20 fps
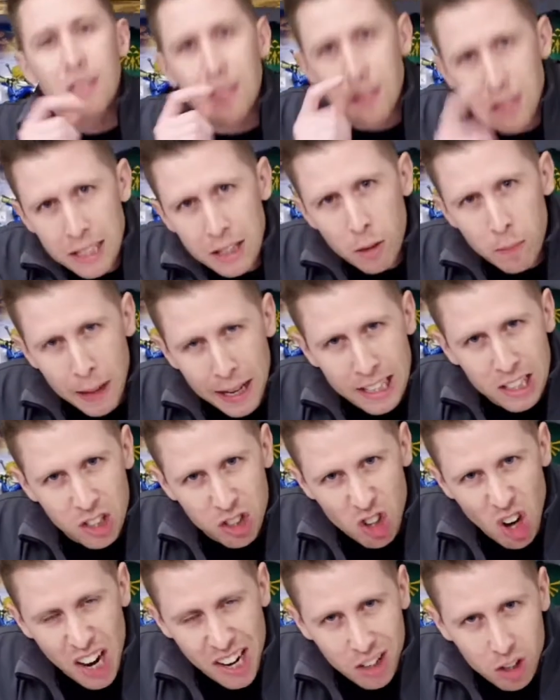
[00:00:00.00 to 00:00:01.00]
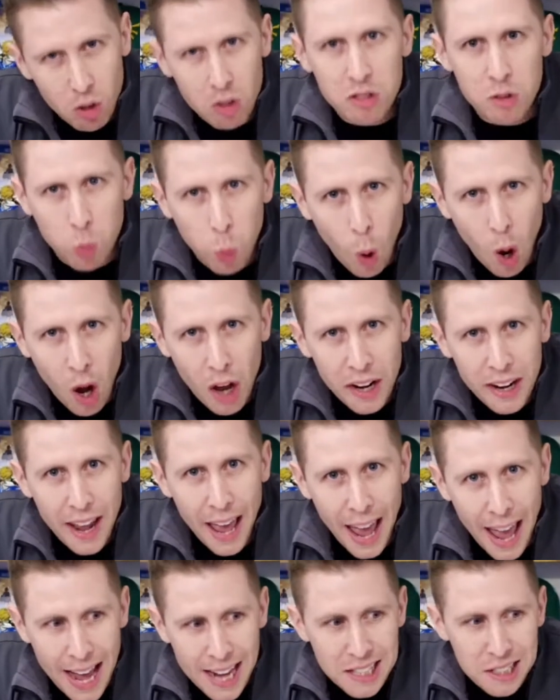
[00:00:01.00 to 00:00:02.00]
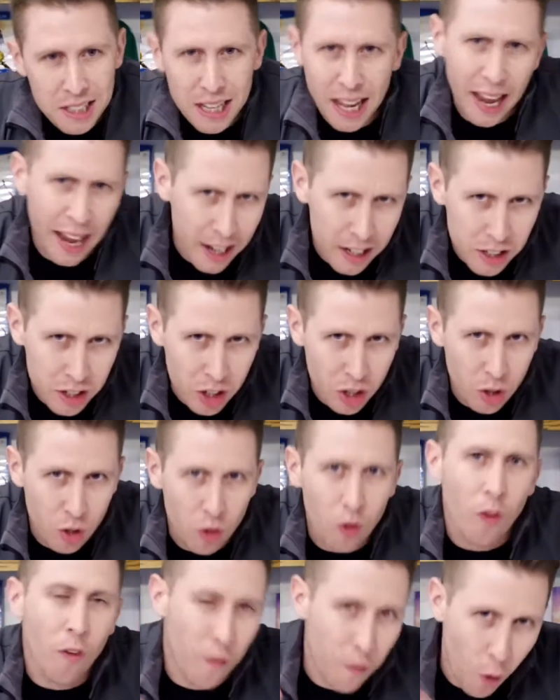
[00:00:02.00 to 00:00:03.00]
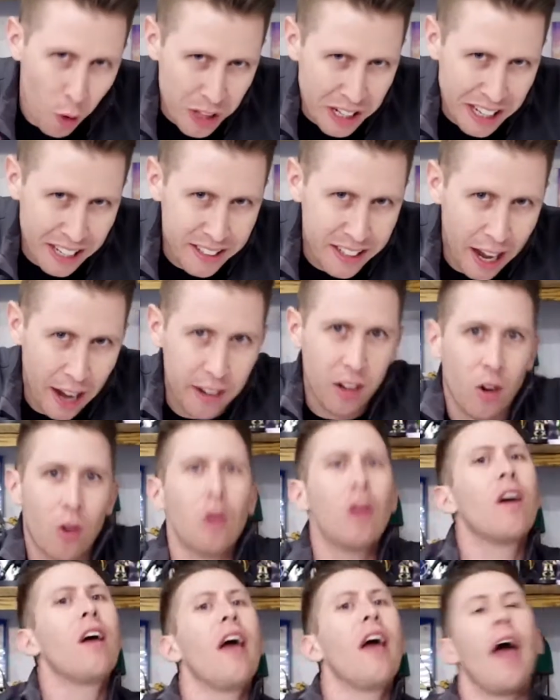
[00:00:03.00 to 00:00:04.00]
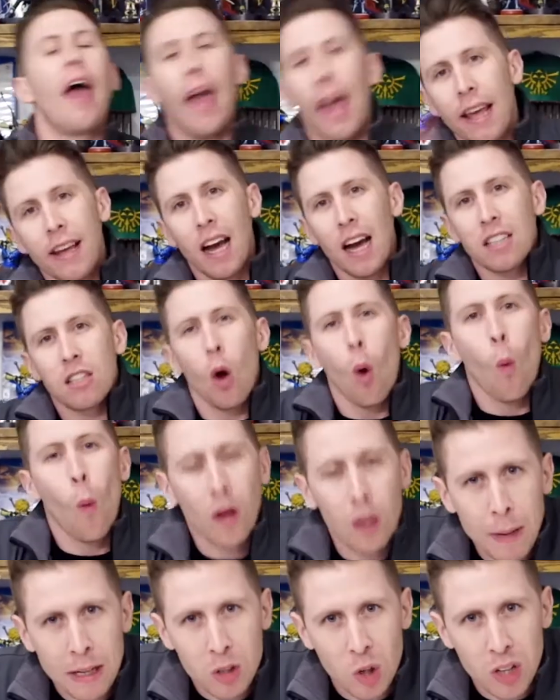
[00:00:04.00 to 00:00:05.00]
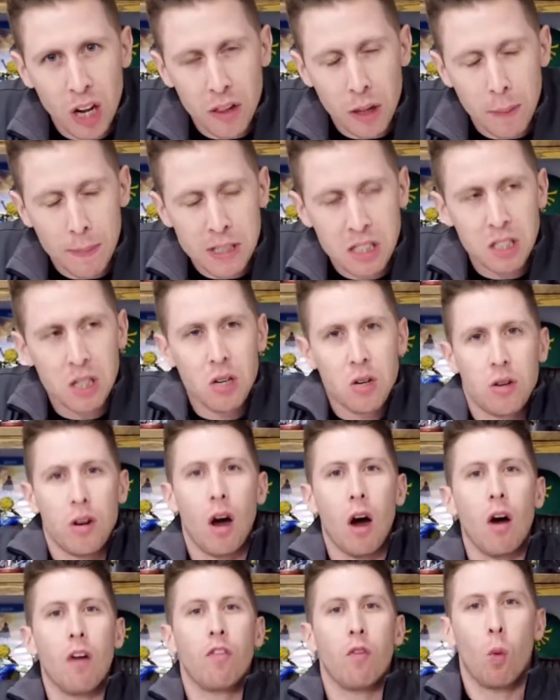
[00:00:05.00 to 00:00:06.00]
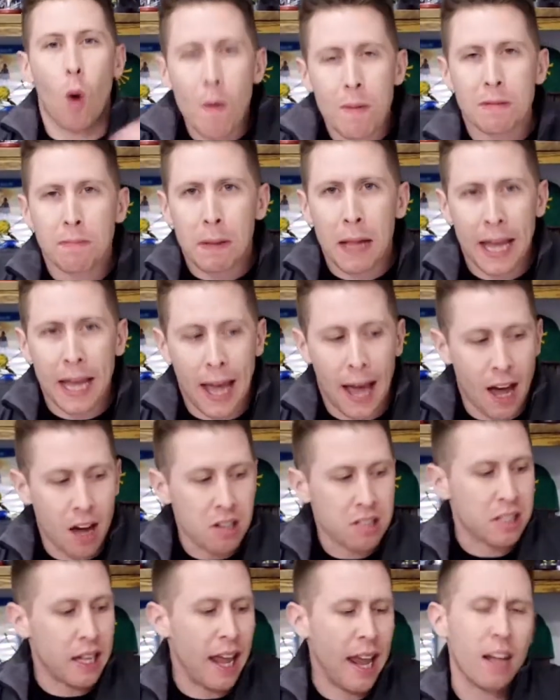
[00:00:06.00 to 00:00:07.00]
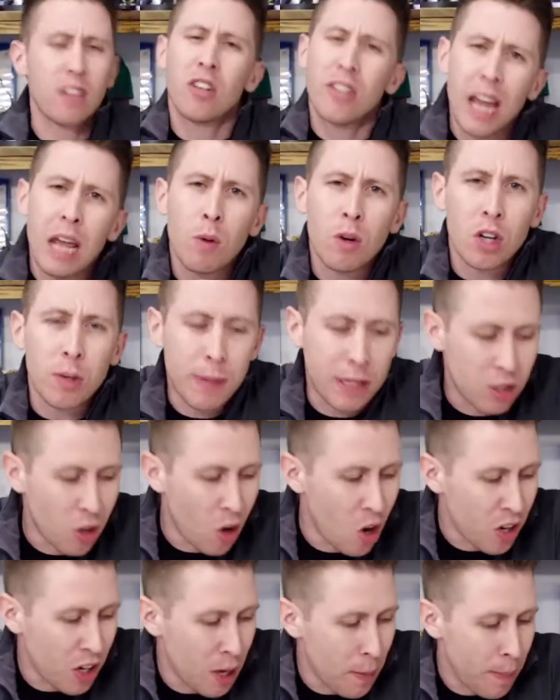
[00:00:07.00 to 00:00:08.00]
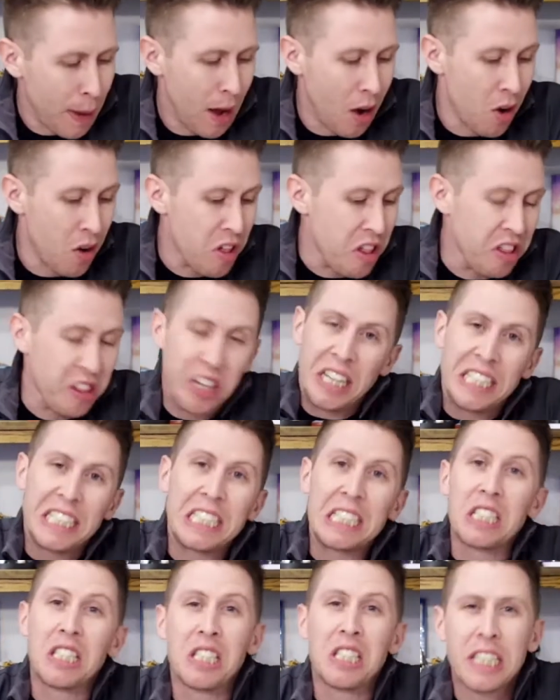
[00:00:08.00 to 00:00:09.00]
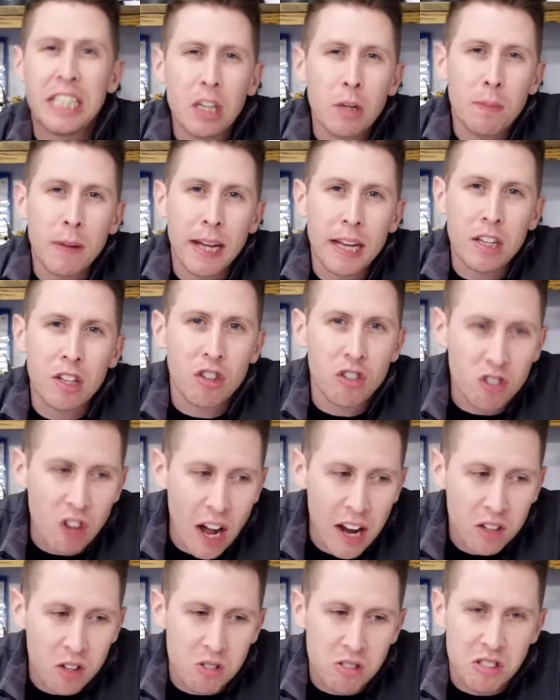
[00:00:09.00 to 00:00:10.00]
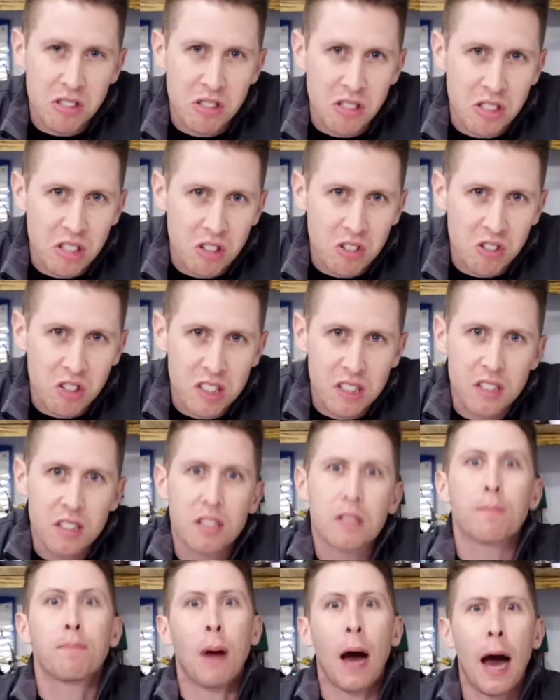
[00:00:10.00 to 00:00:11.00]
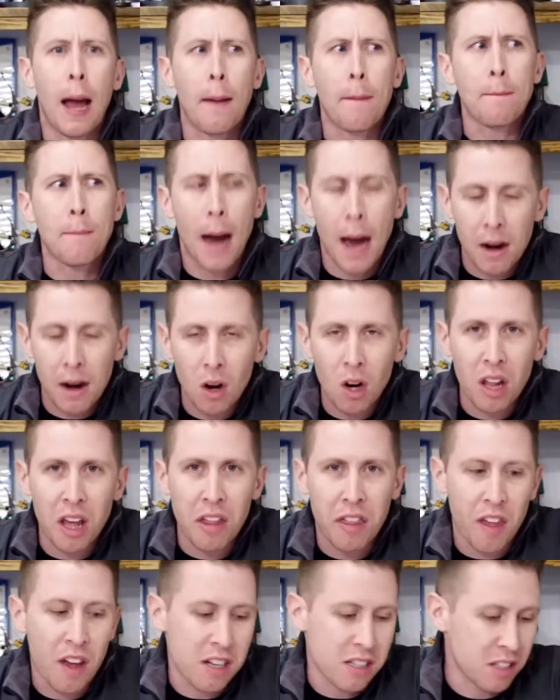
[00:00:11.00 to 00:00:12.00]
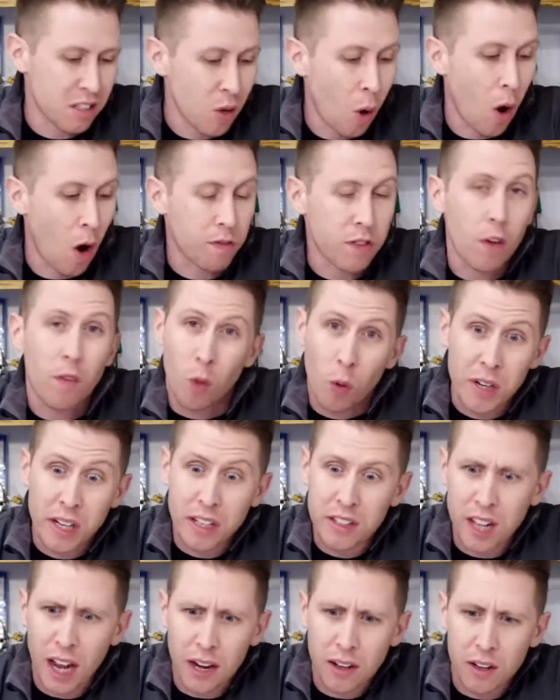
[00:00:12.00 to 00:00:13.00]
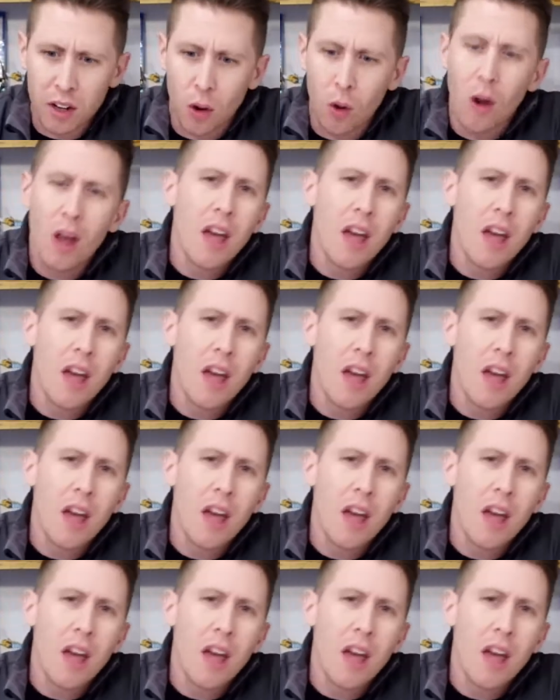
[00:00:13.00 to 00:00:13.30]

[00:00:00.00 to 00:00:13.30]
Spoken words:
Xenoblade Chronicles 1, X, and 2 for the Nintendo. Hey guys, welcome back to another episode of Wormys Playhouse, and today we're going to be talking about the Xenoblade Chronicles series by Monolith Soft for Nintendo.